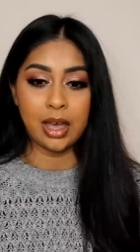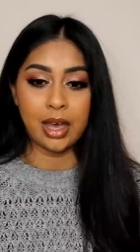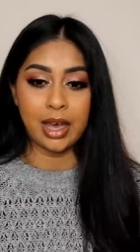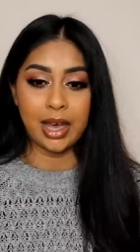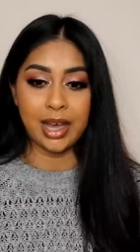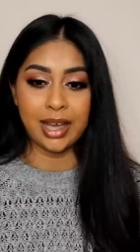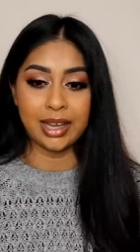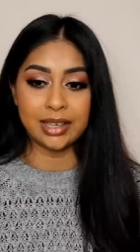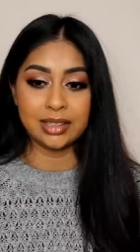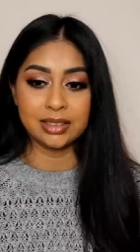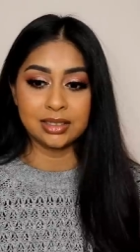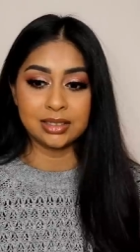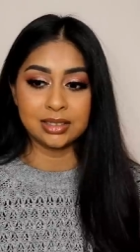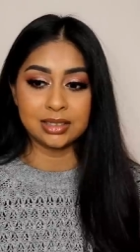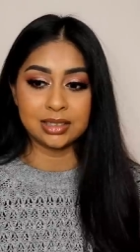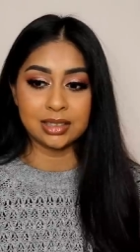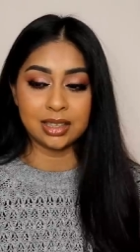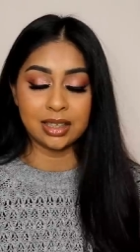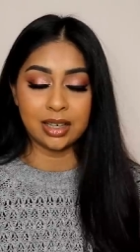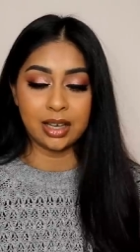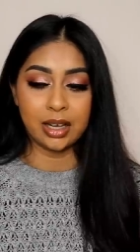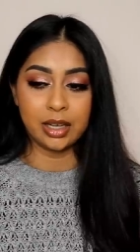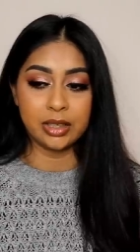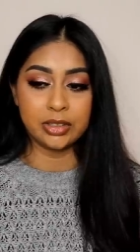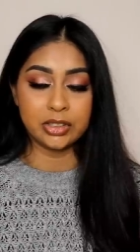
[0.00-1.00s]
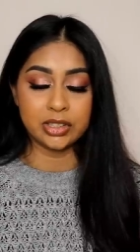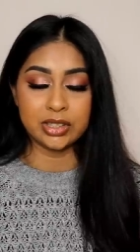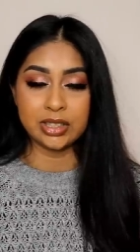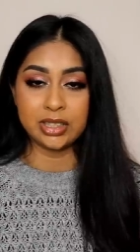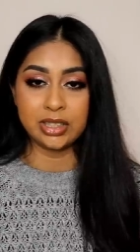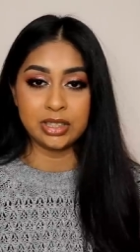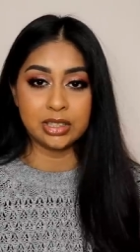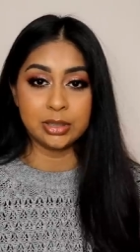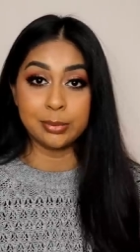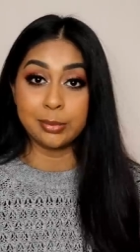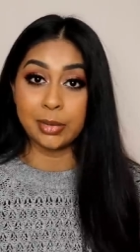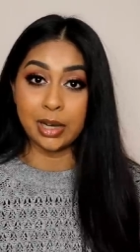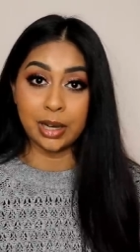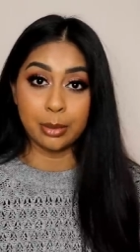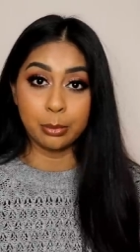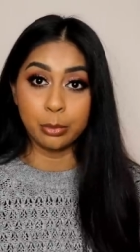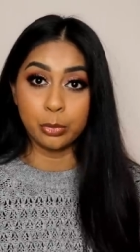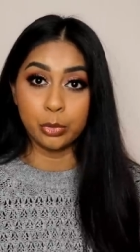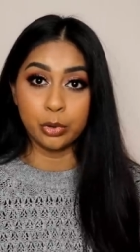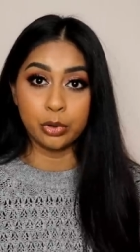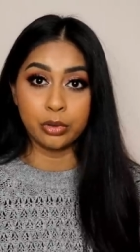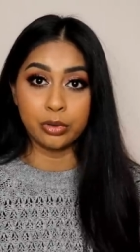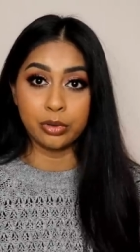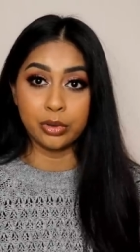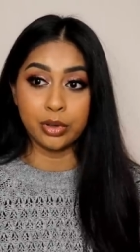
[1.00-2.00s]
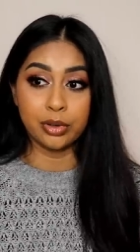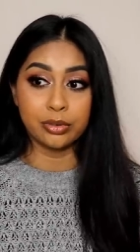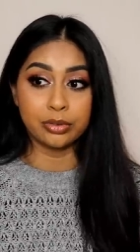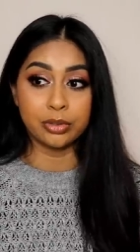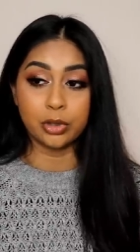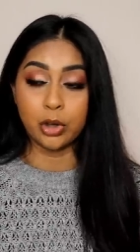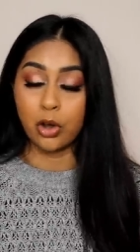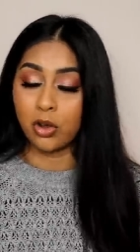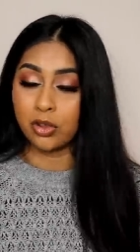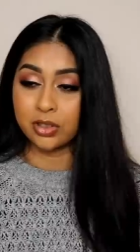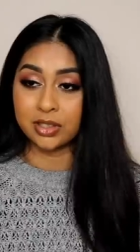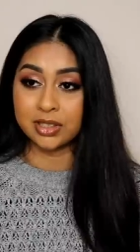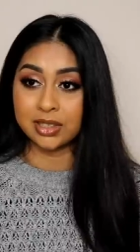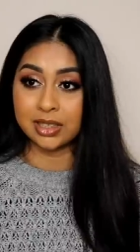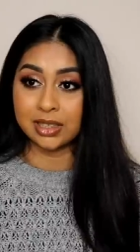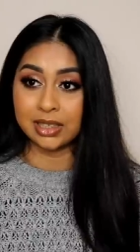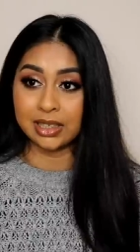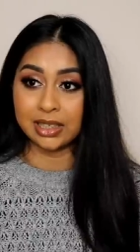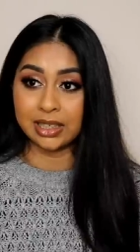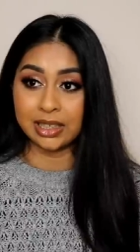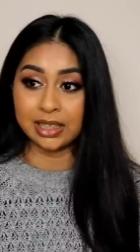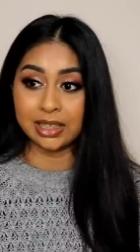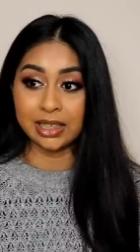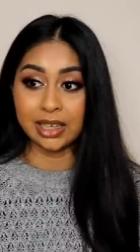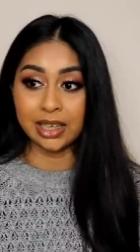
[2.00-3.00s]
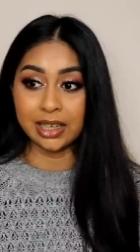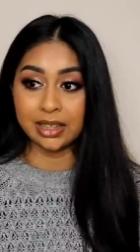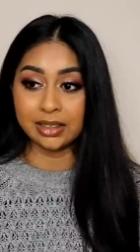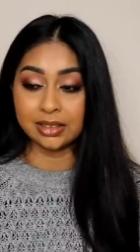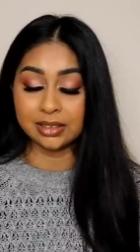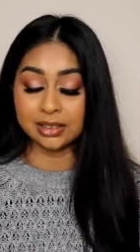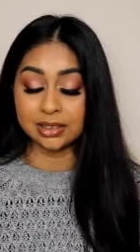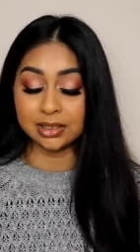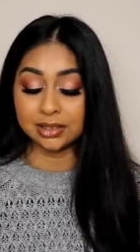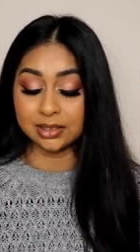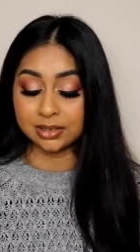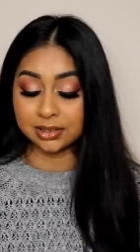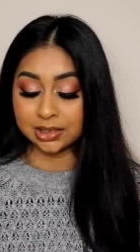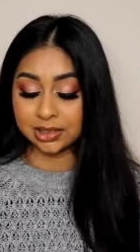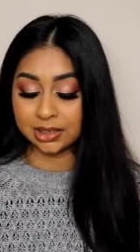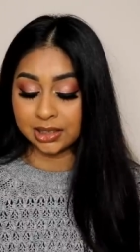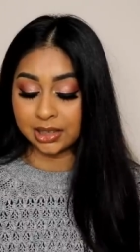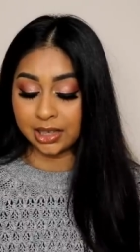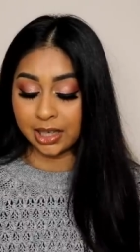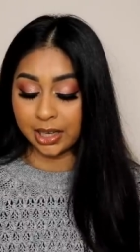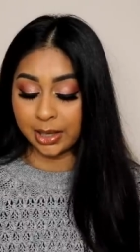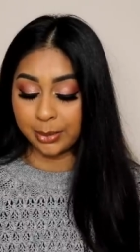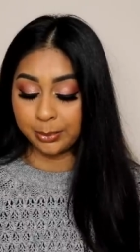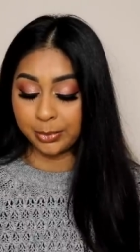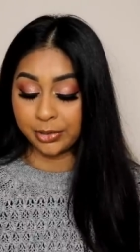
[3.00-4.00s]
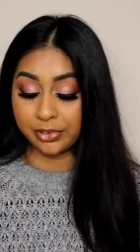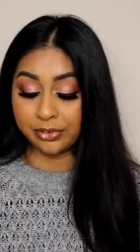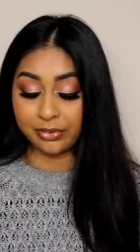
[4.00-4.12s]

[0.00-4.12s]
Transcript: and I just need to buy more of constantly and um,